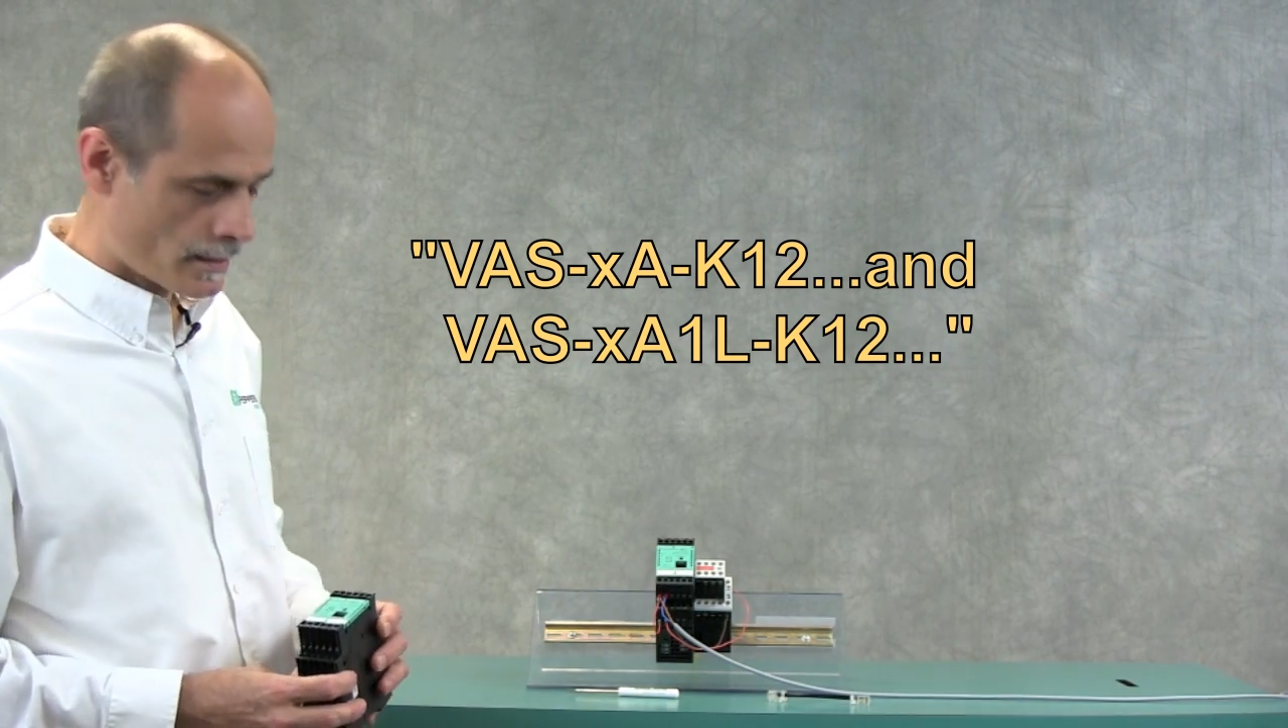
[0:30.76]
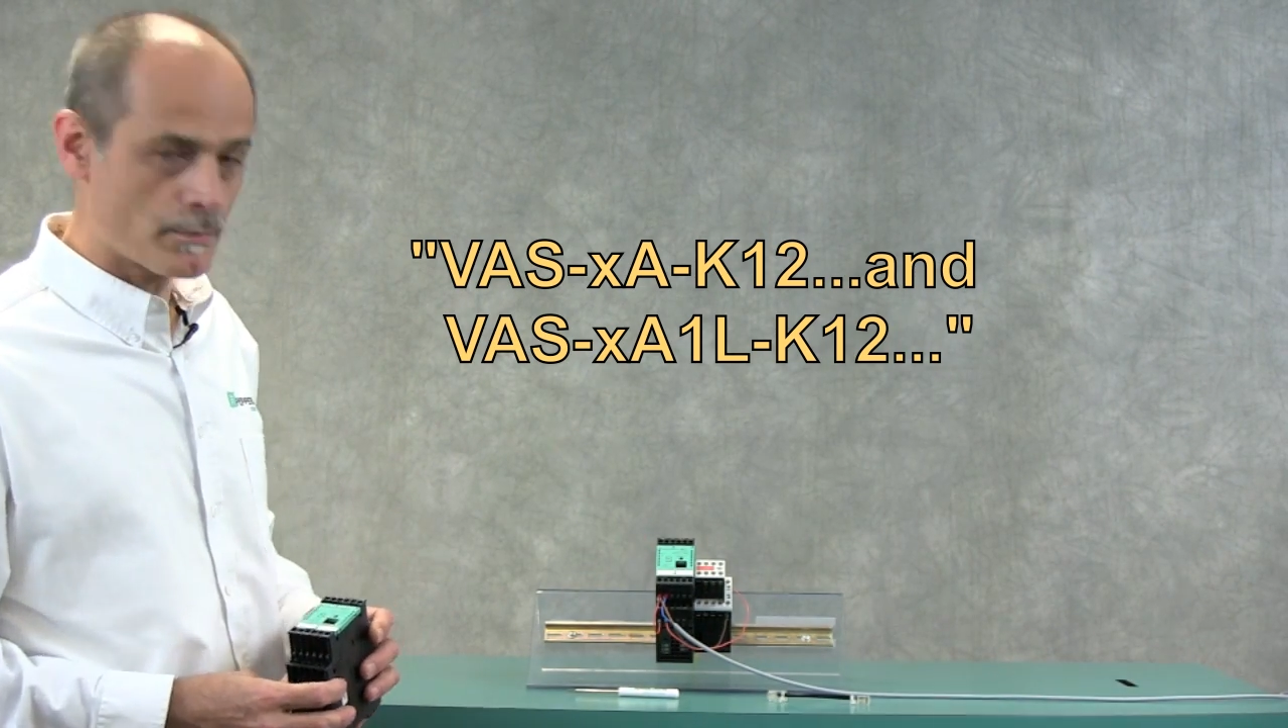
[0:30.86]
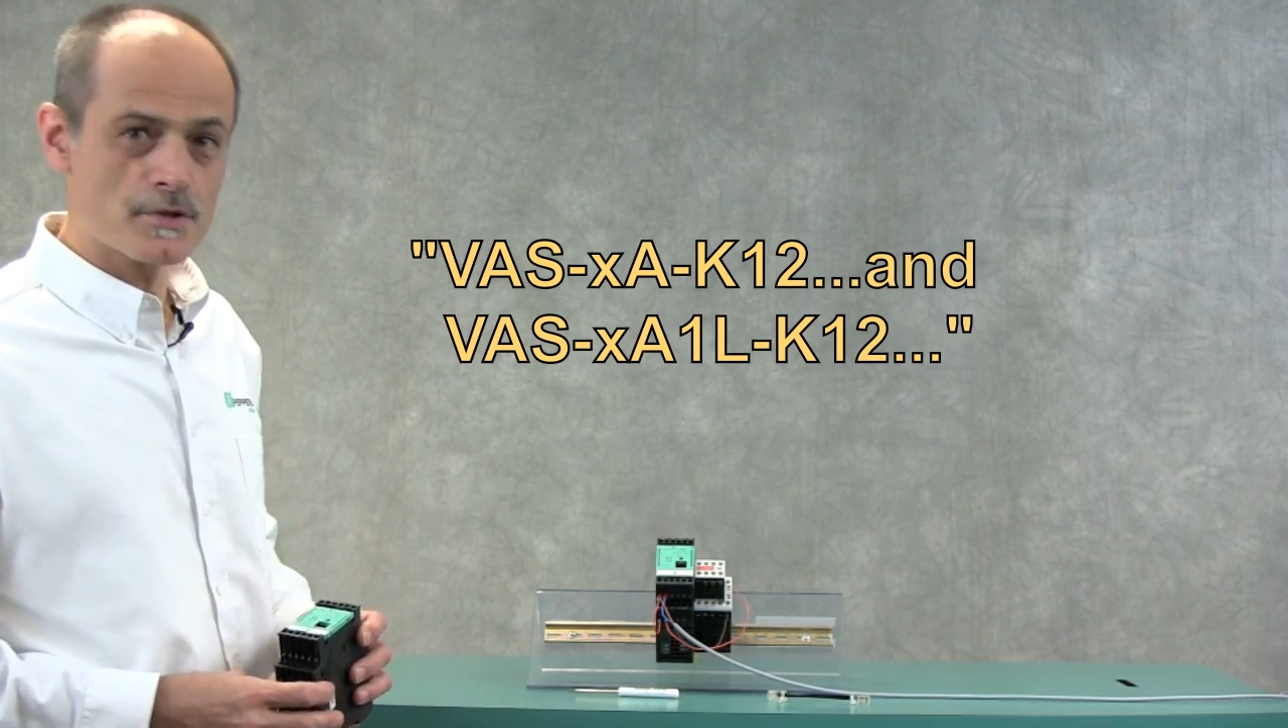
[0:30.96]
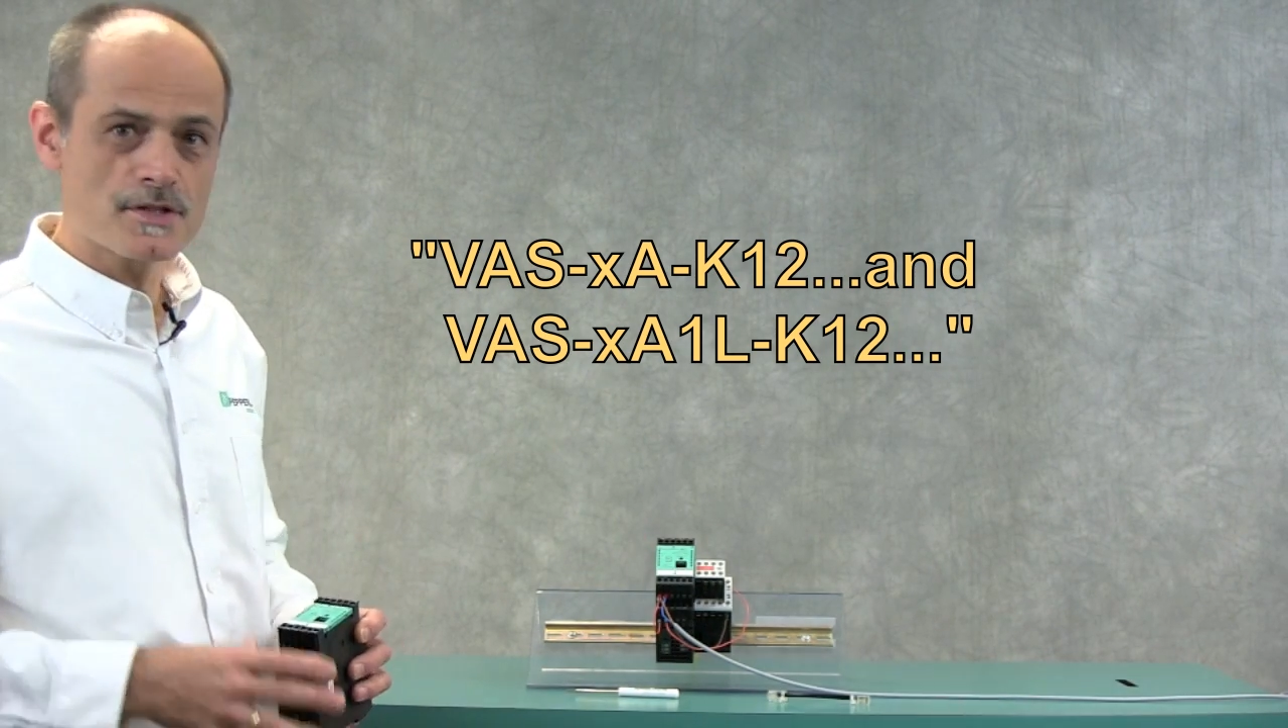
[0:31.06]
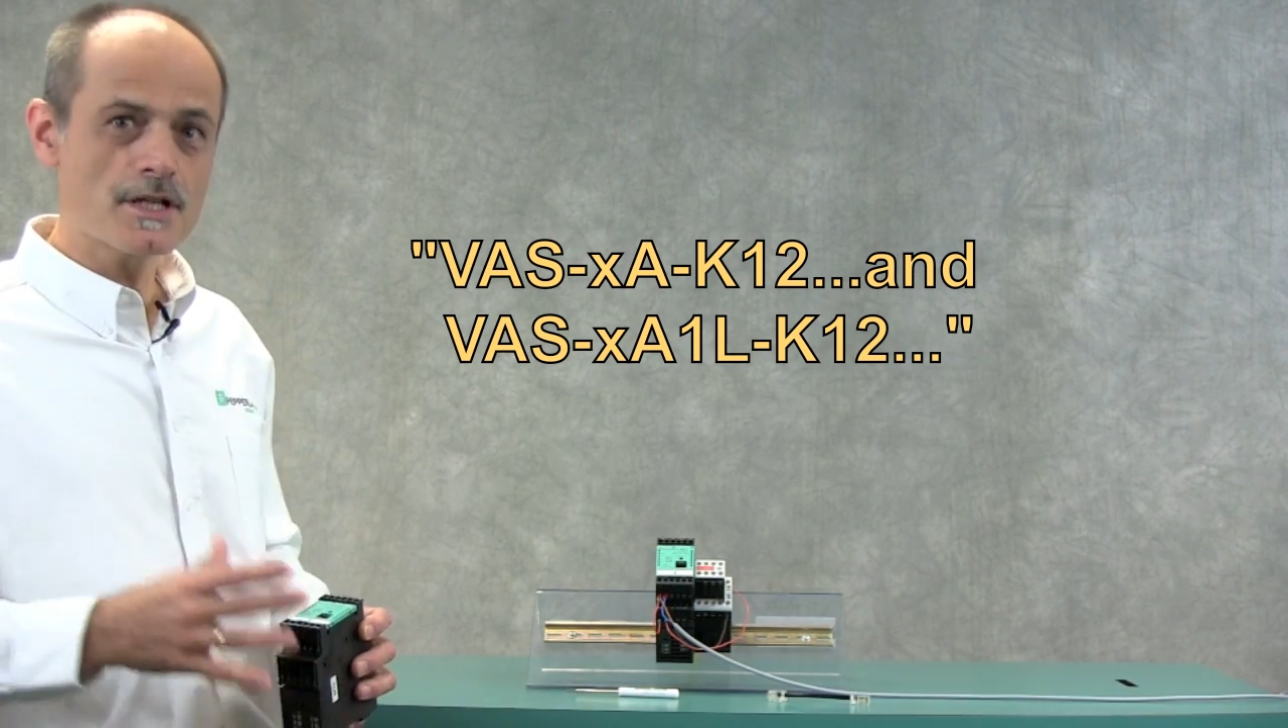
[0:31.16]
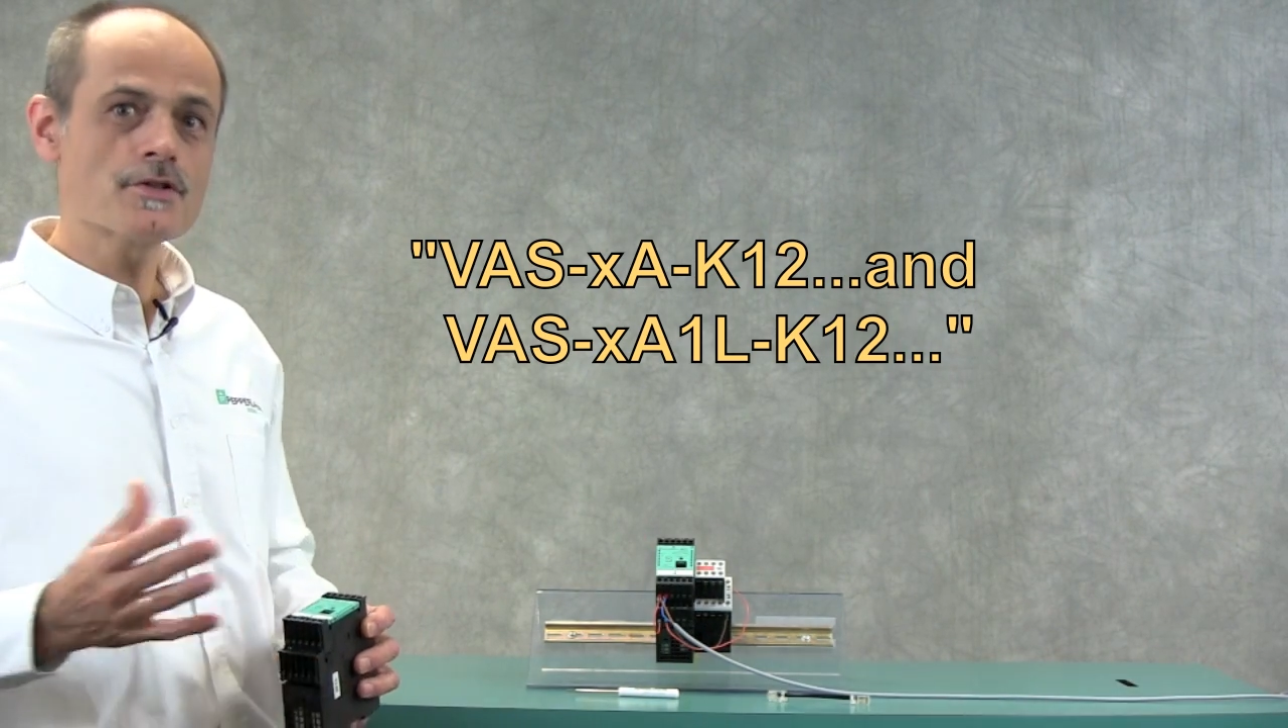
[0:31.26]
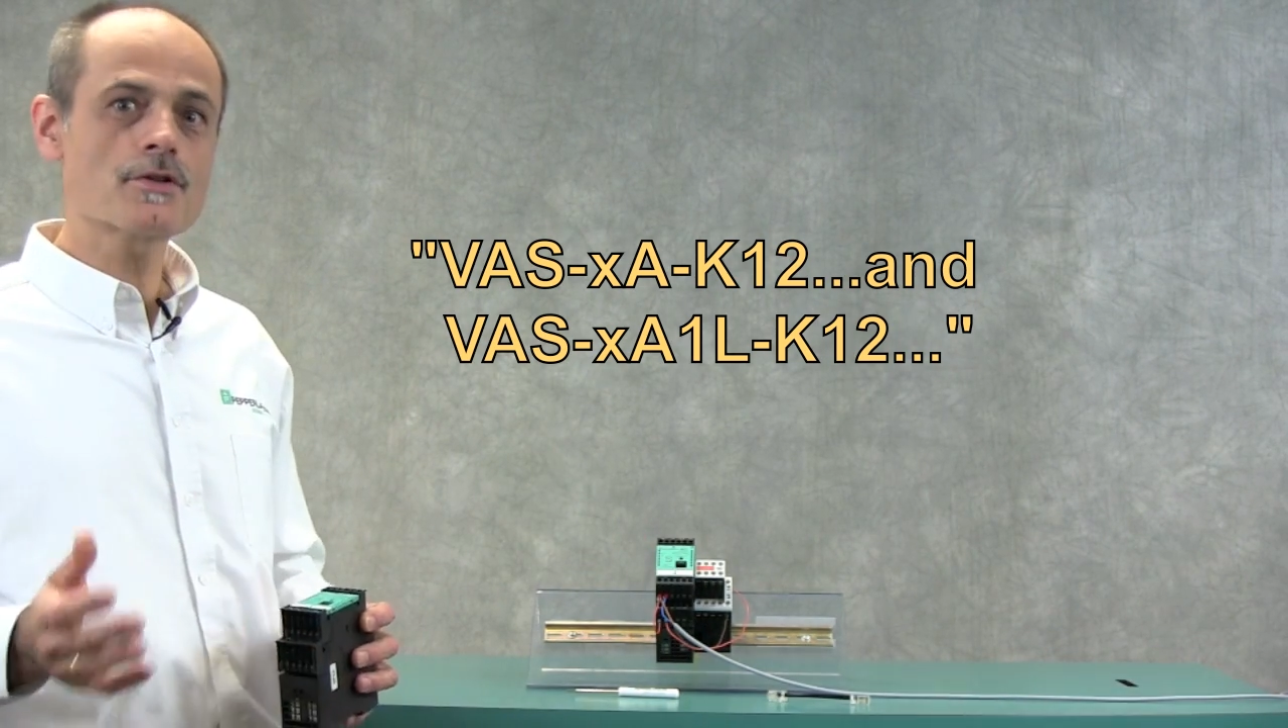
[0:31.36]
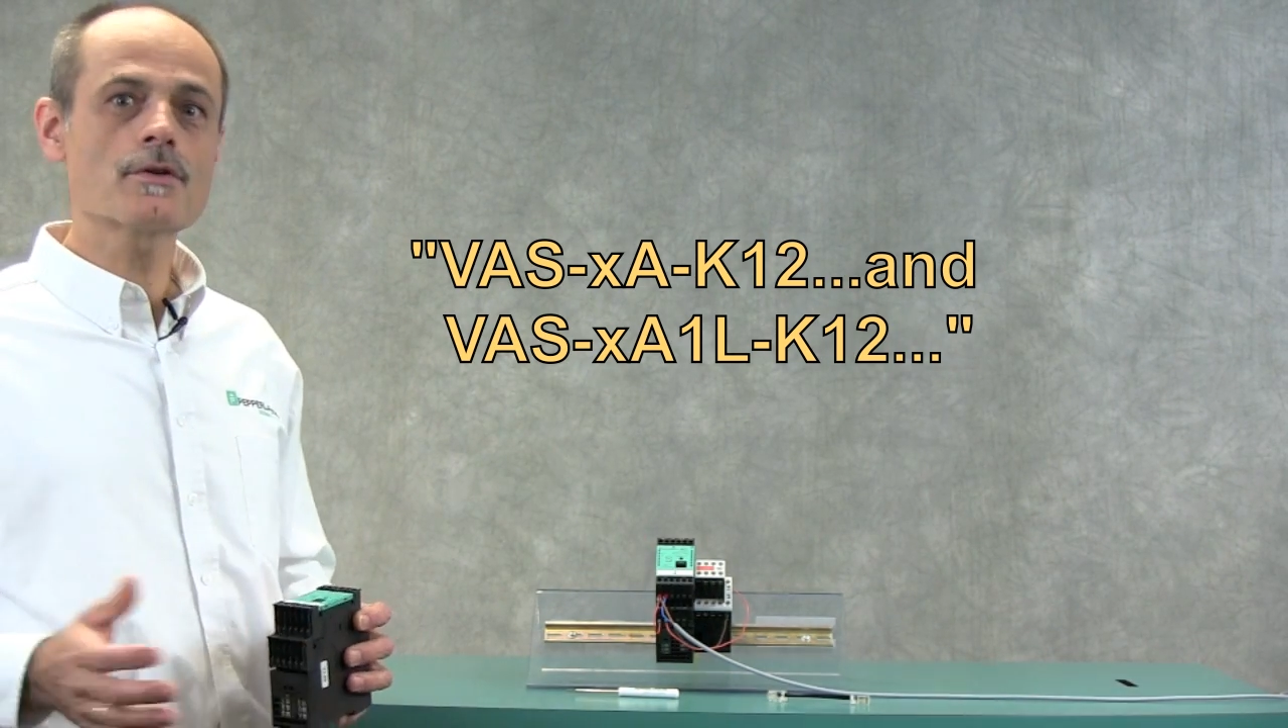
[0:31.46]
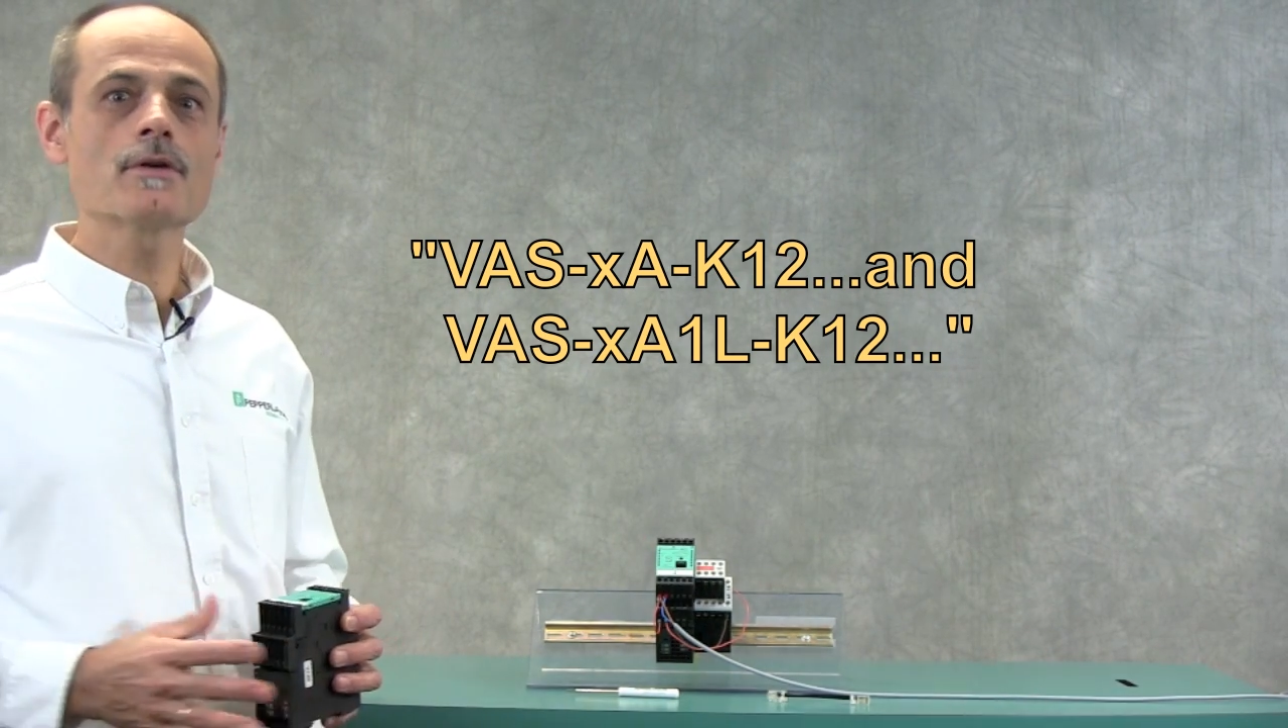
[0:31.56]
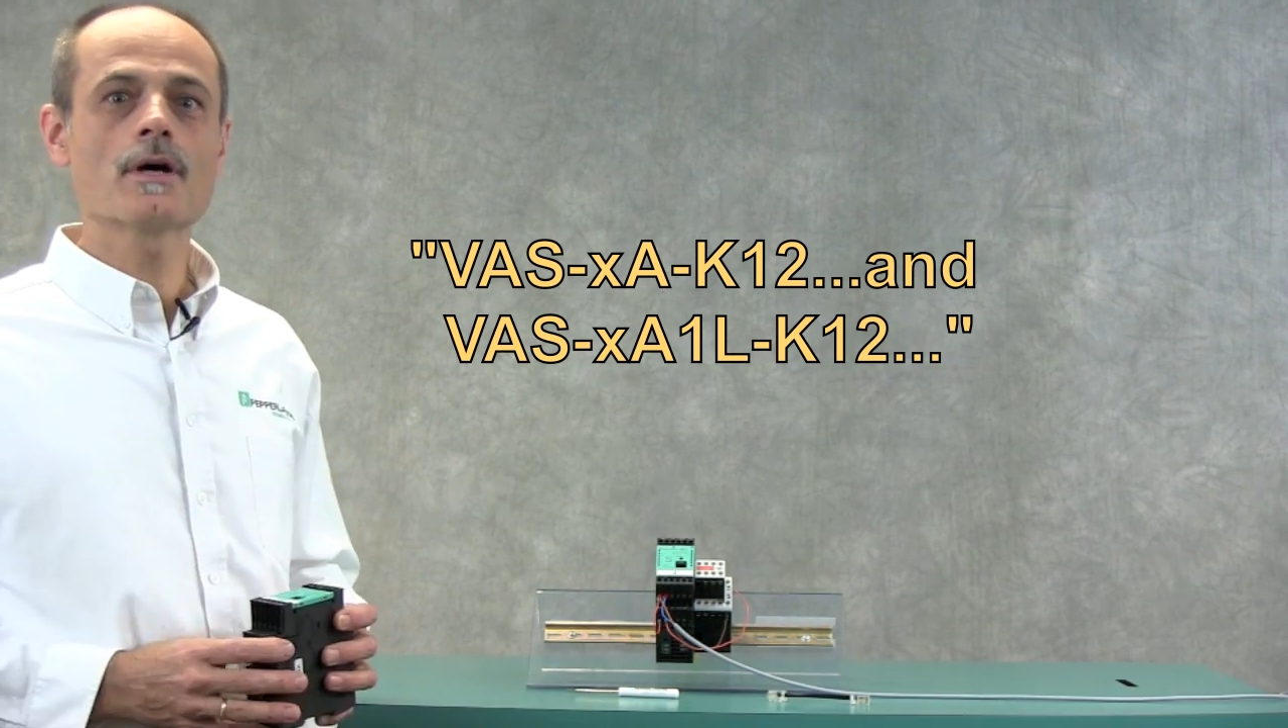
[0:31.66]
The
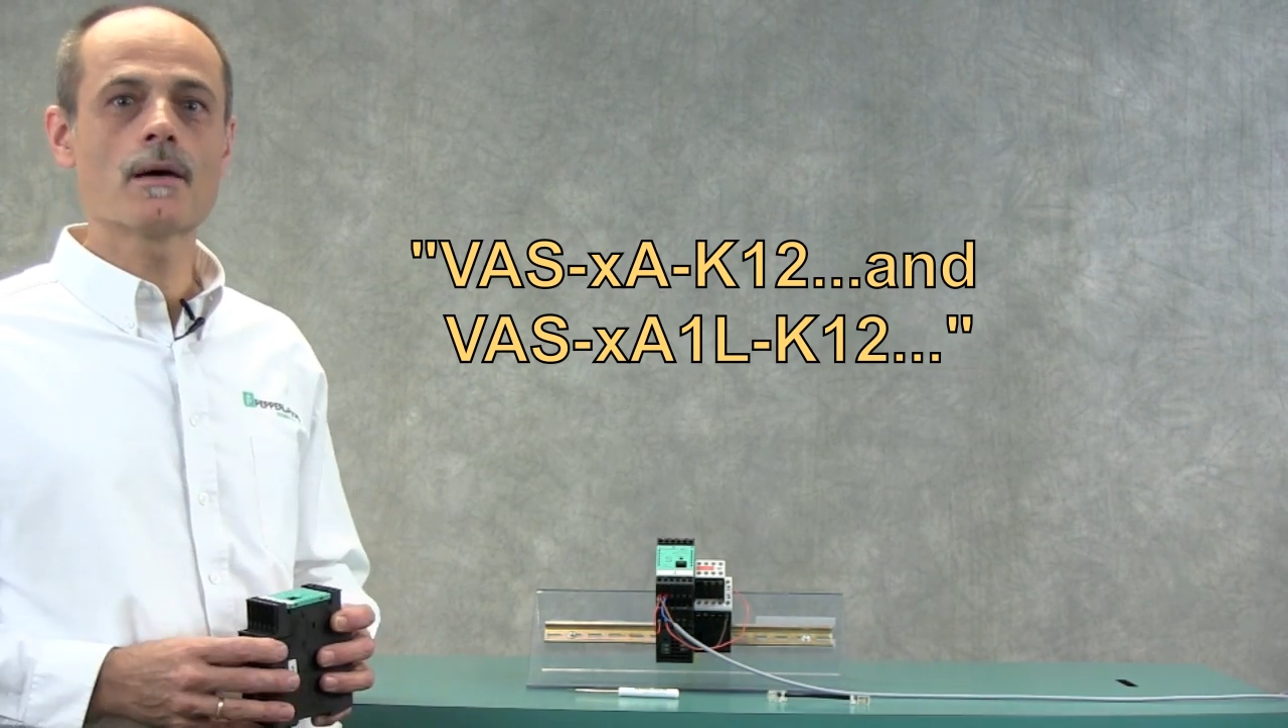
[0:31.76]
procedure